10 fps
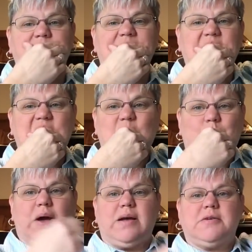Found it at
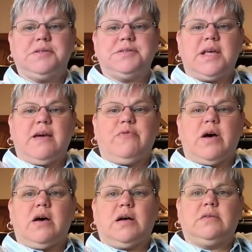Michael's, half
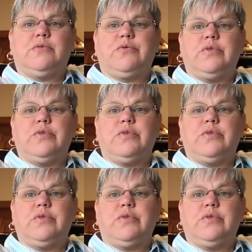off.